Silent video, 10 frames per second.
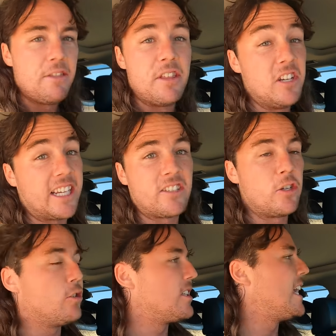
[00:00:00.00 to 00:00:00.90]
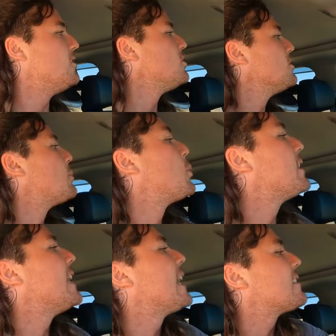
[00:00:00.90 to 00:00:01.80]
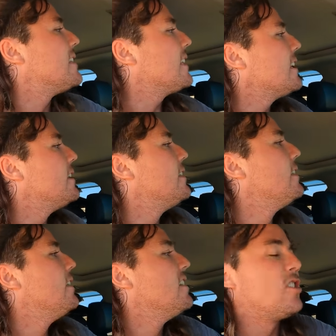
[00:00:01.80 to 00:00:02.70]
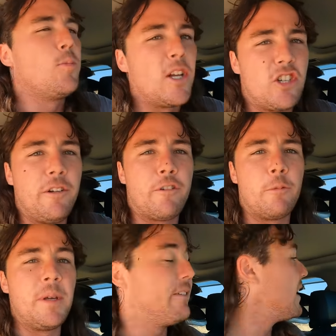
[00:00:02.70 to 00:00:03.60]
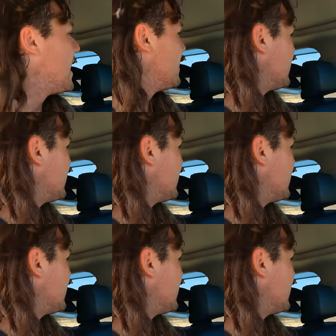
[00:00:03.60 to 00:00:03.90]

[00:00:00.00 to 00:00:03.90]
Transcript: The next two sand dunes are pretty hectic, especially for a big van